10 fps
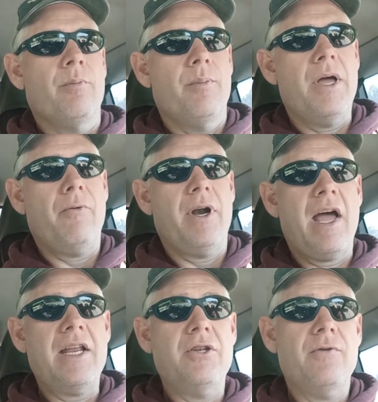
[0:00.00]
But when
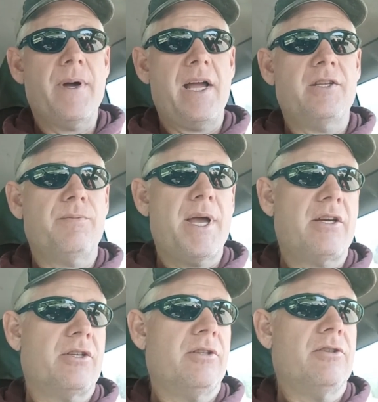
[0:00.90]
I do my
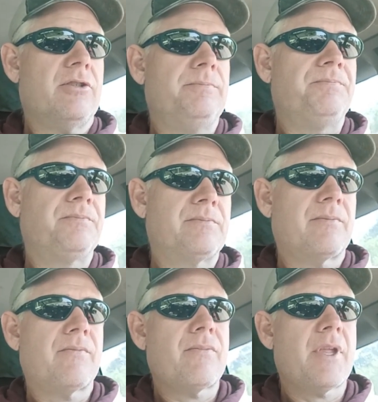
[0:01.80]
inspections,
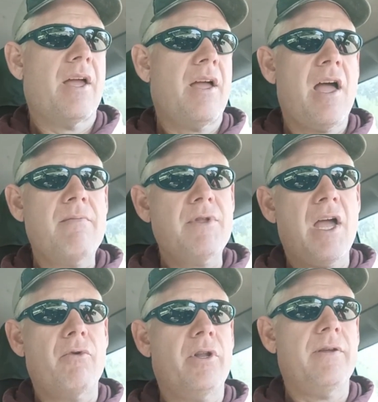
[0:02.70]
I'm
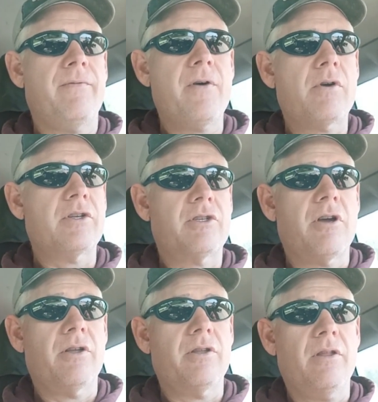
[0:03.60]
not really focused
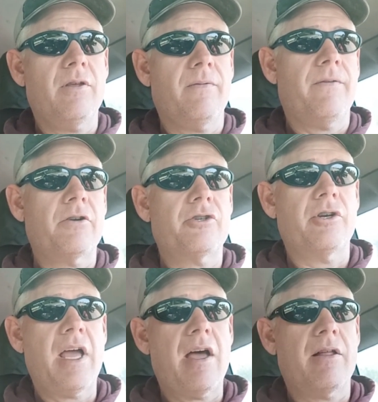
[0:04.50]
on the
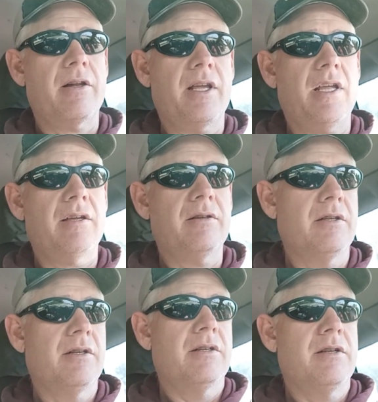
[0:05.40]
functionality
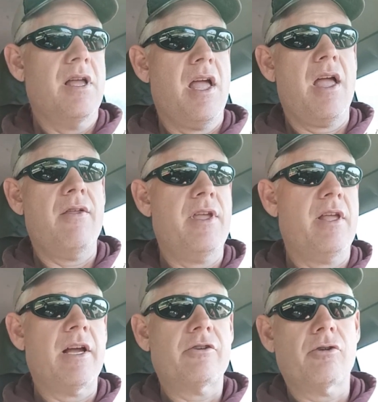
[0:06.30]
and the
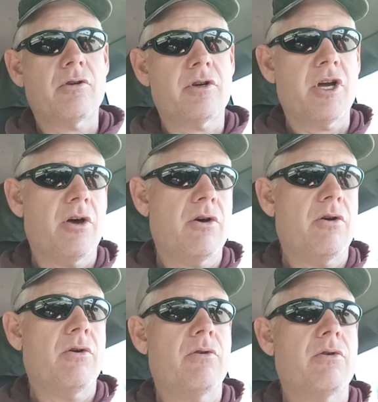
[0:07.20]
electrical
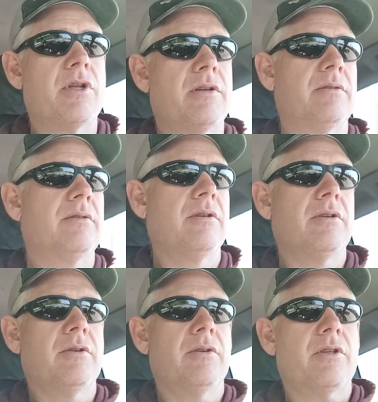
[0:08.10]
code and
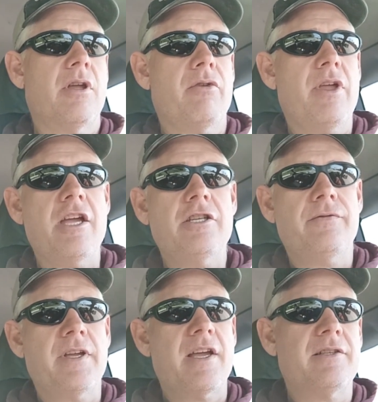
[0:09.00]
the
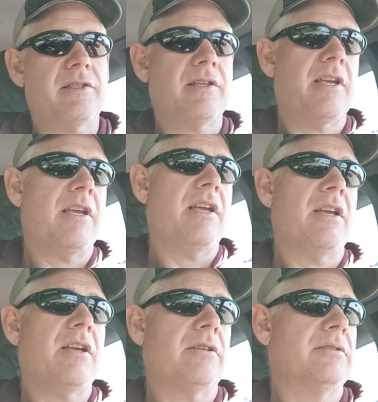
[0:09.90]

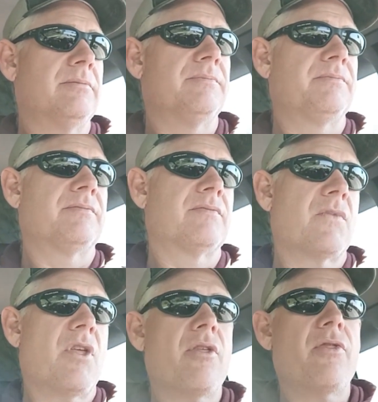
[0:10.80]
HVAC or
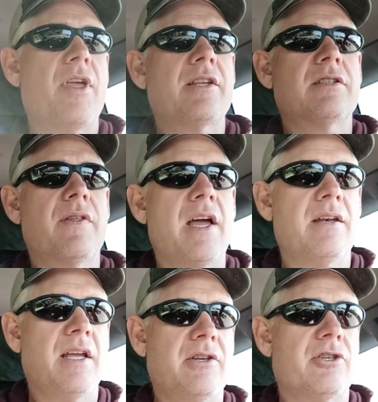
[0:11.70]
things of that
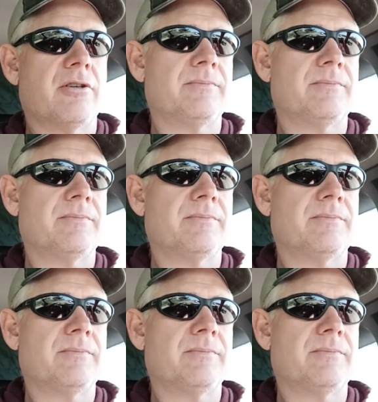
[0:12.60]
nature.